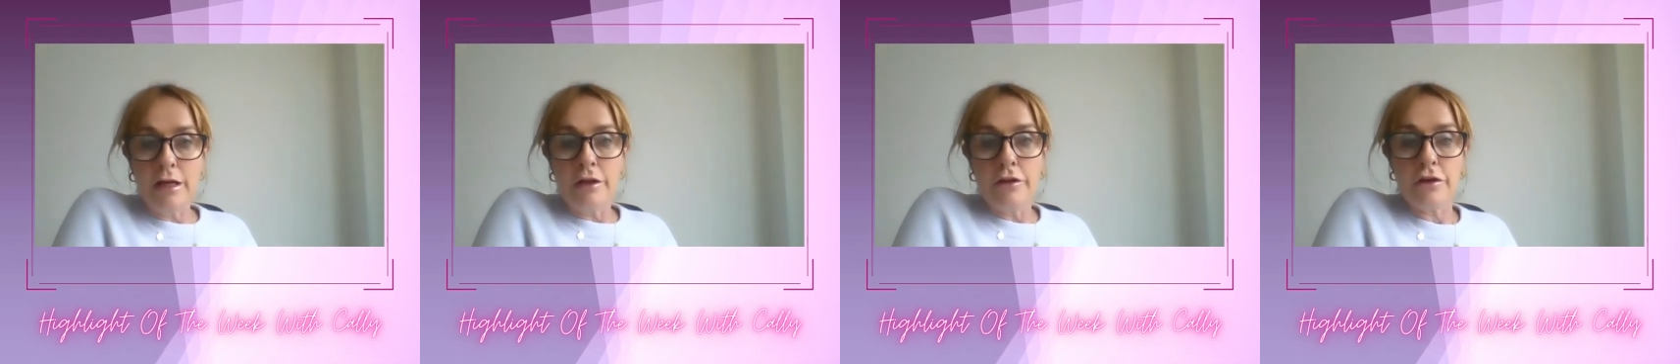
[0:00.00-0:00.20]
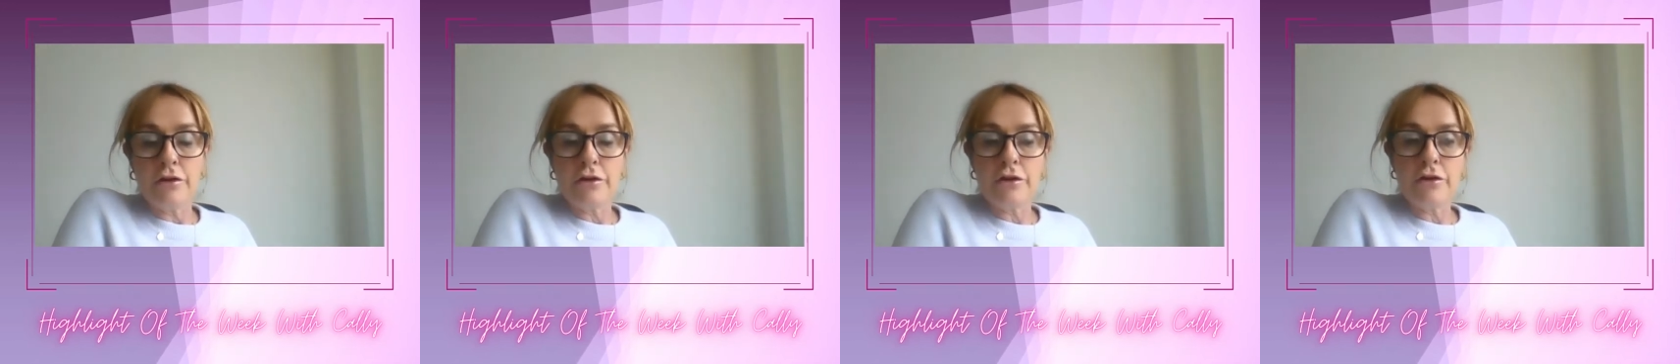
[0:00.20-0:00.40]

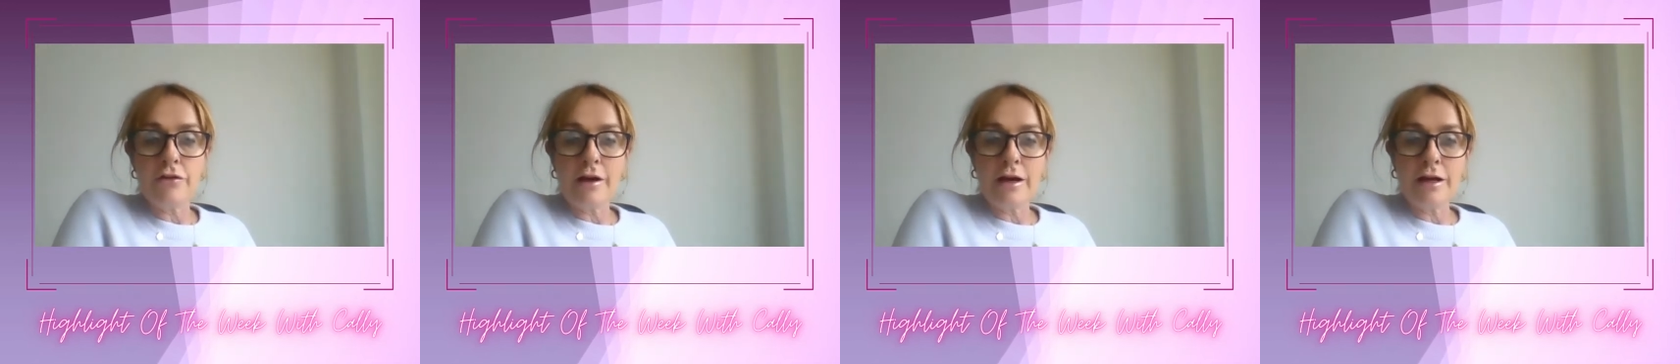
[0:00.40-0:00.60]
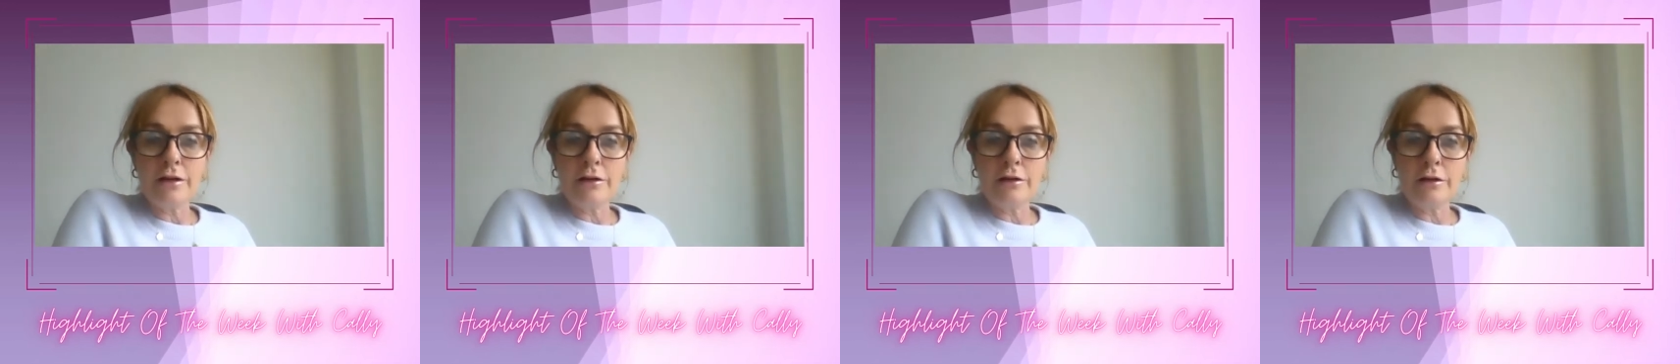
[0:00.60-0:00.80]
The other
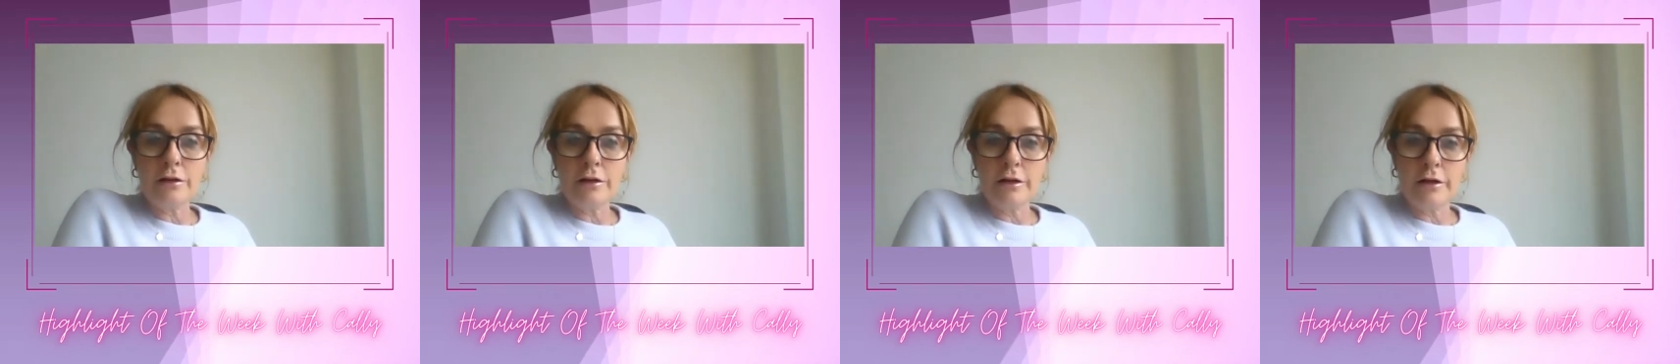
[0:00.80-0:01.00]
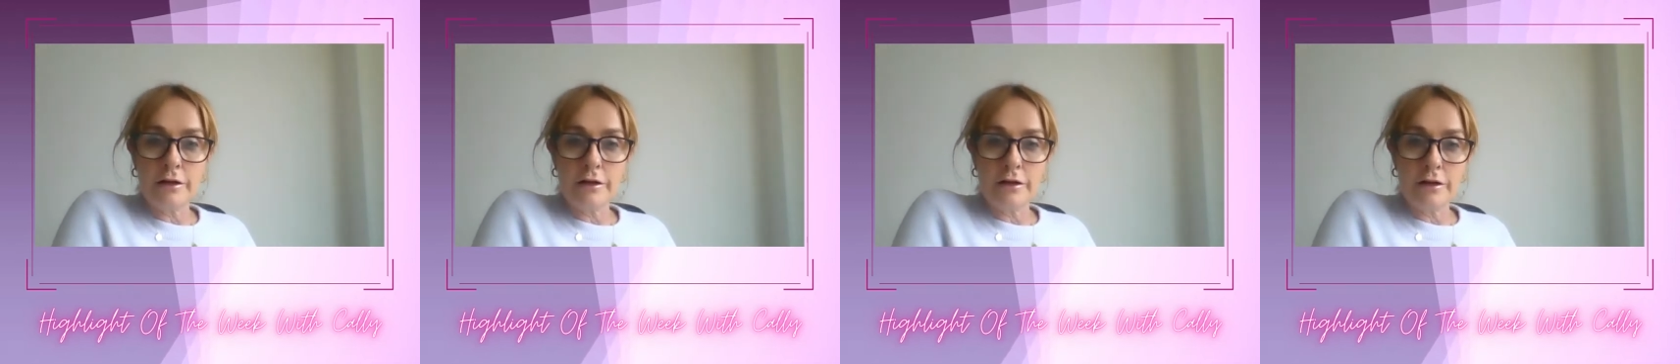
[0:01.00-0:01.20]

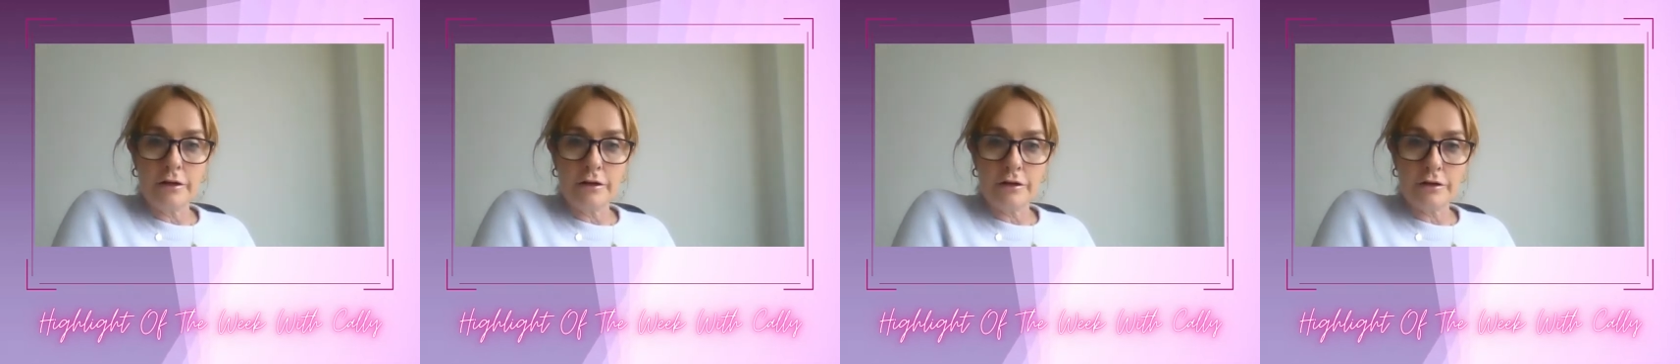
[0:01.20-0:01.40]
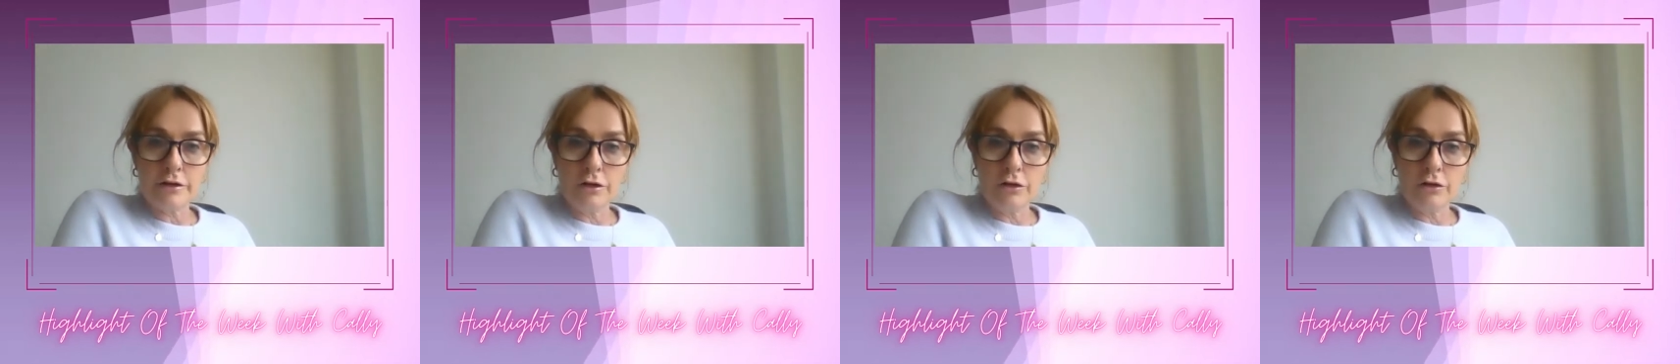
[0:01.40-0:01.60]
angle
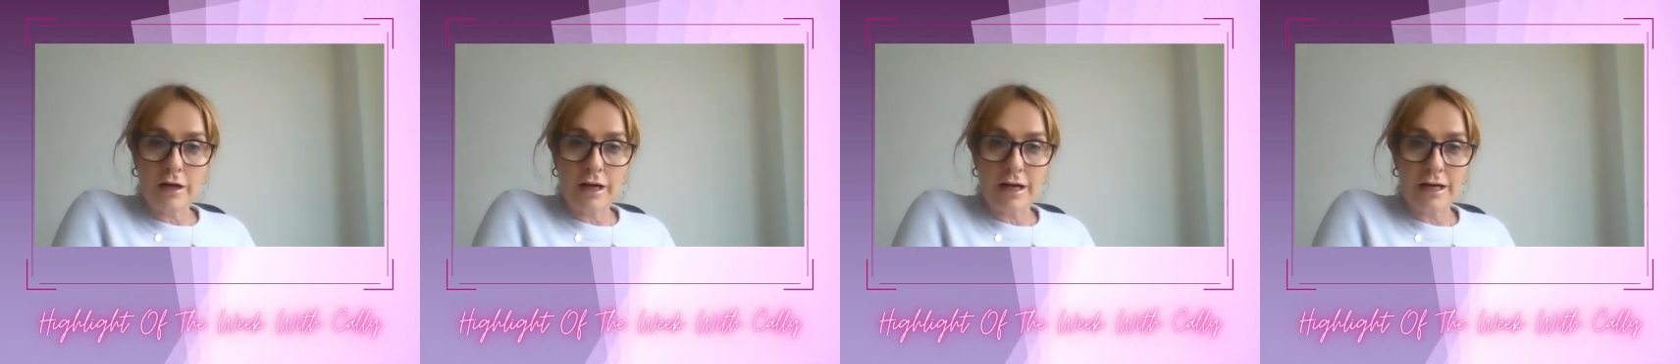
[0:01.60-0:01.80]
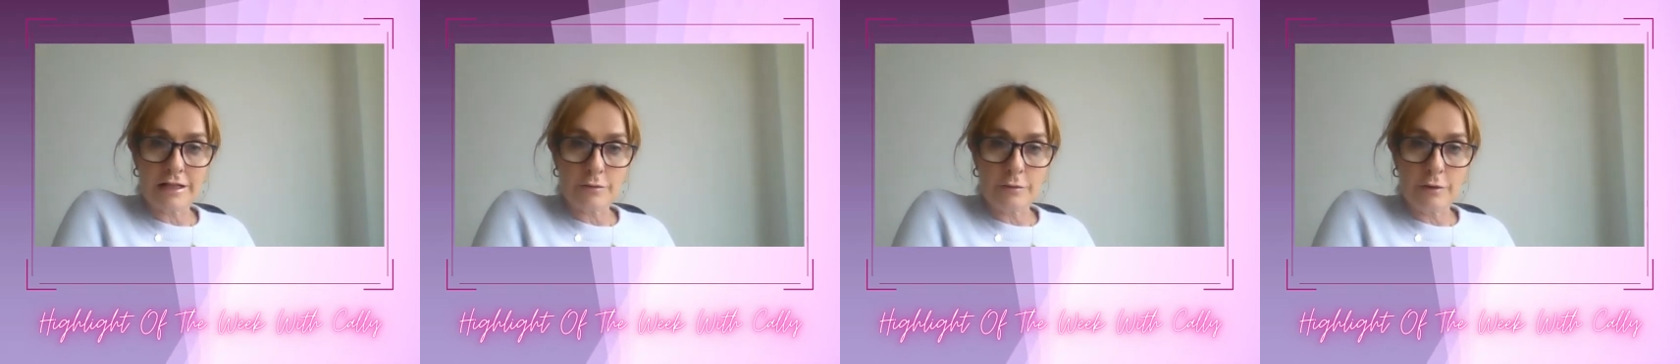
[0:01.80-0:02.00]
to look
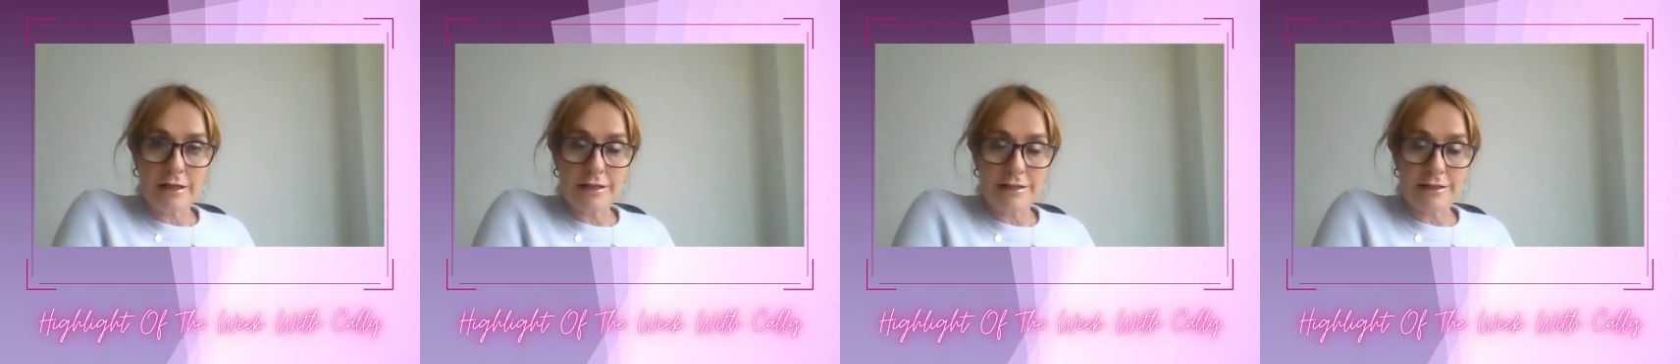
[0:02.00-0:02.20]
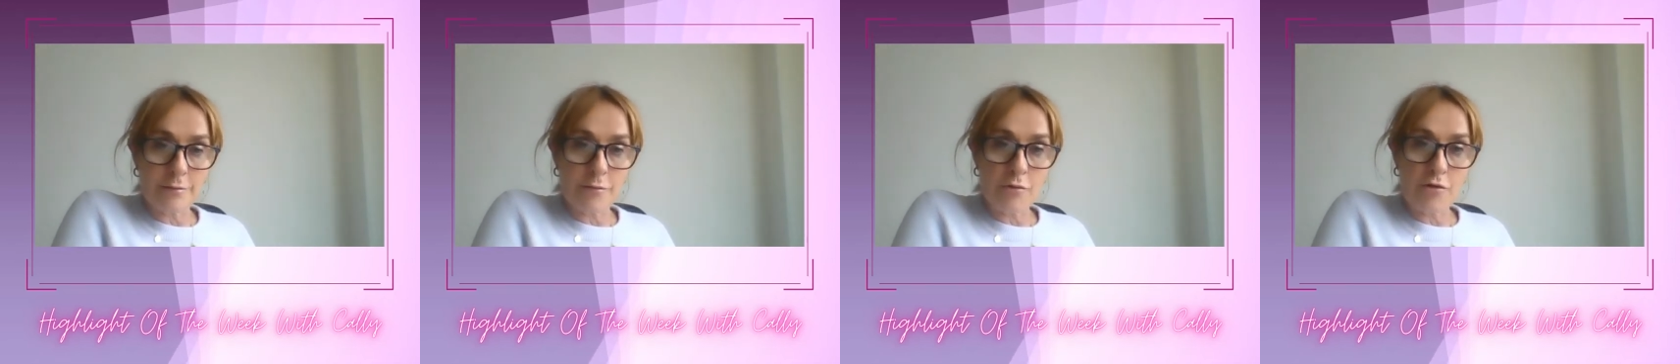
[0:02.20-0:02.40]
at as well
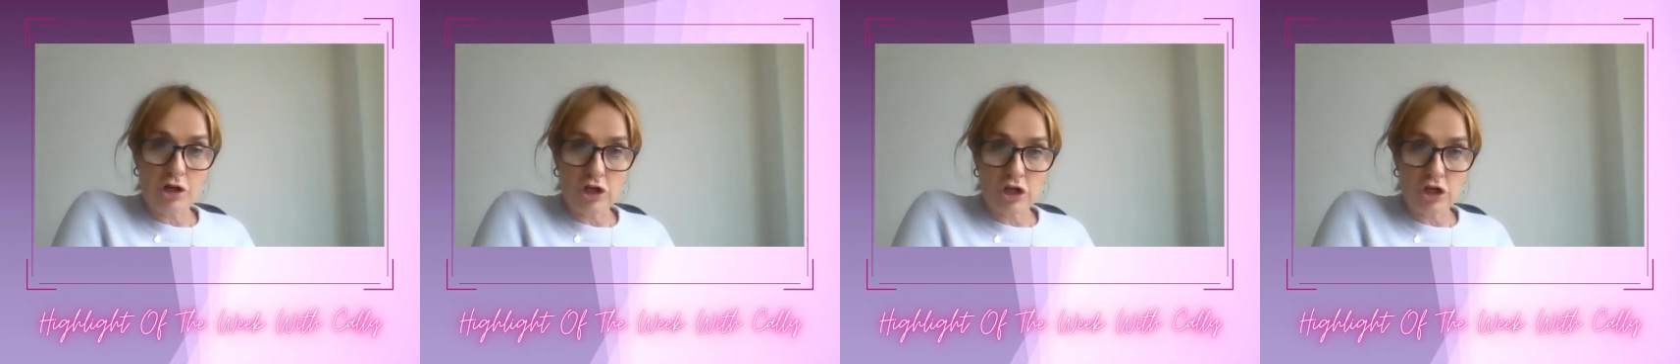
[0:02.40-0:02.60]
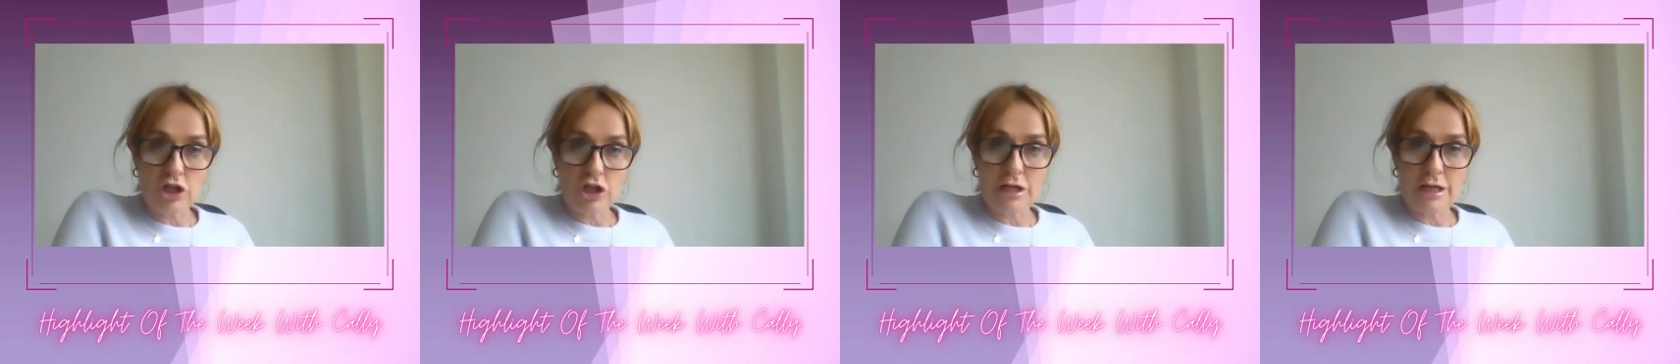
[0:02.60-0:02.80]
is
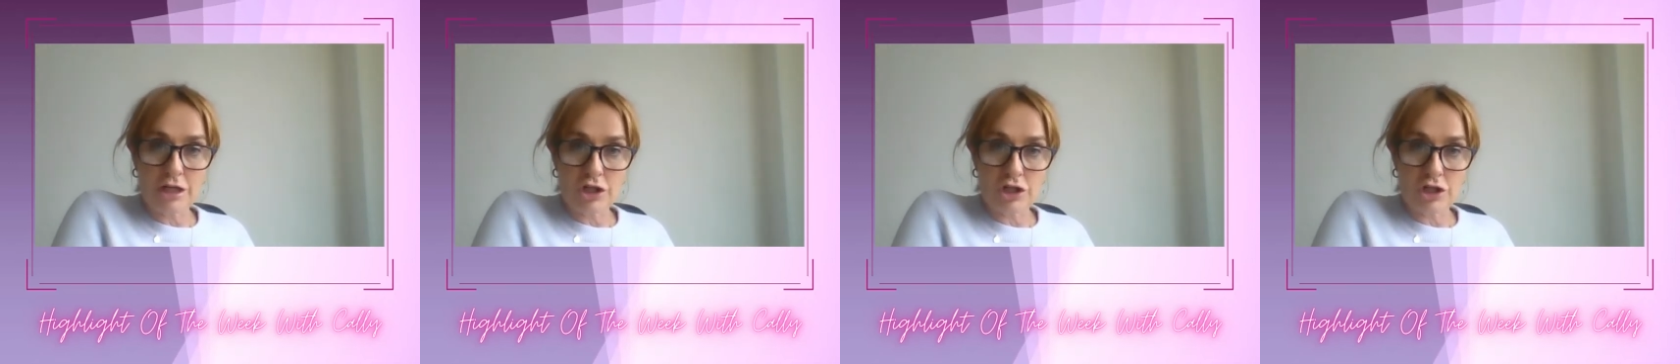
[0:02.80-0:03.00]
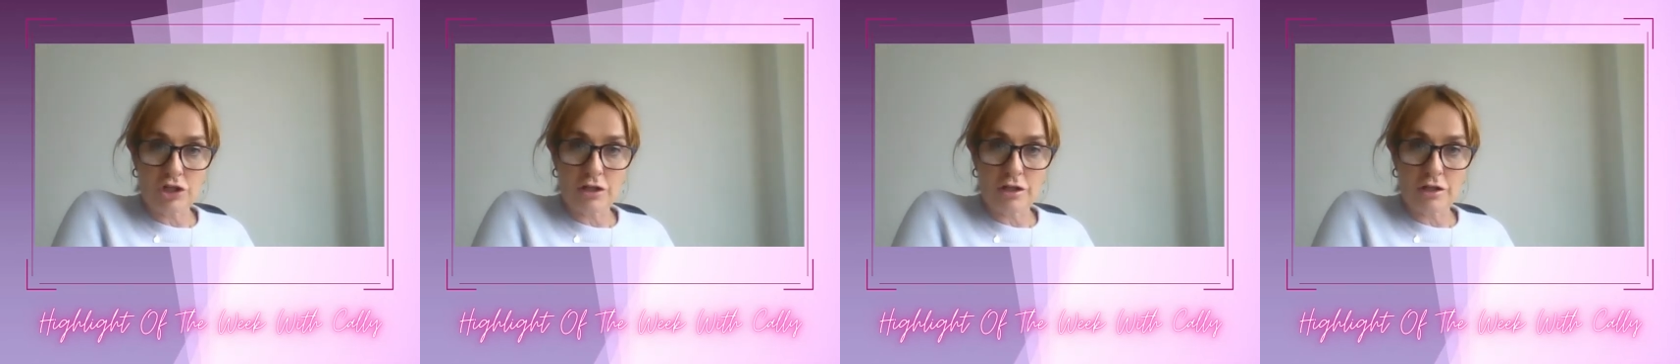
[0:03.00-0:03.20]

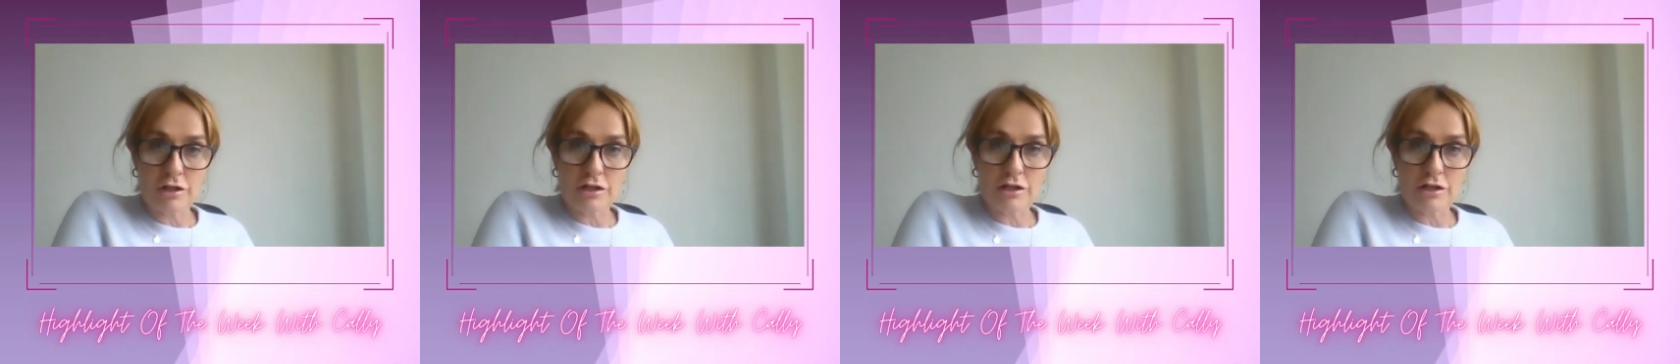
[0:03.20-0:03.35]
appreciation.